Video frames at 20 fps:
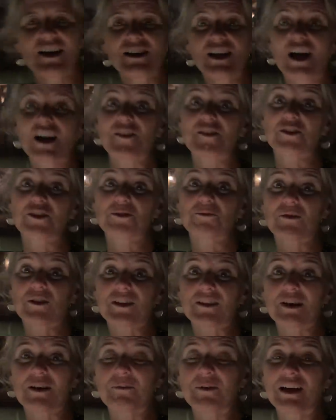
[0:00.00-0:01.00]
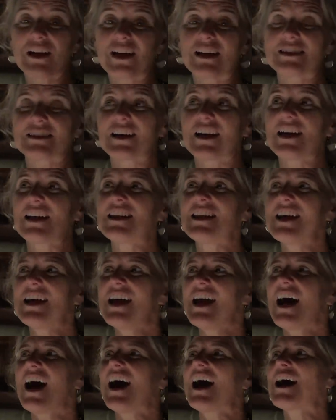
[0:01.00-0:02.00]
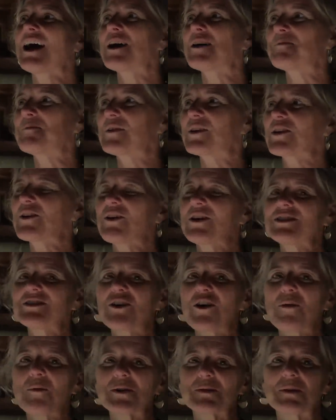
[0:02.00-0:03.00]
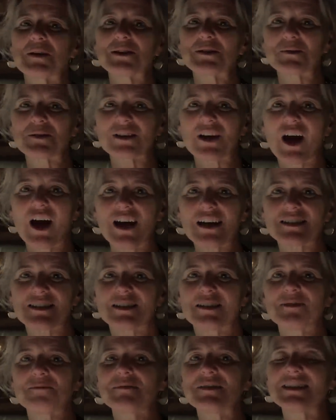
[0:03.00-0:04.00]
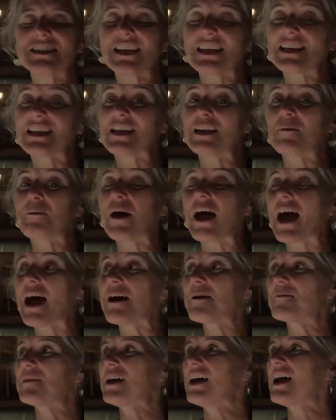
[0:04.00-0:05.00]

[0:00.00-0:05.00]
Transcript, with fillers: a lot of the good work that we got done. Um, going to Oma's Pizza was awesome, seeing Nana Pat.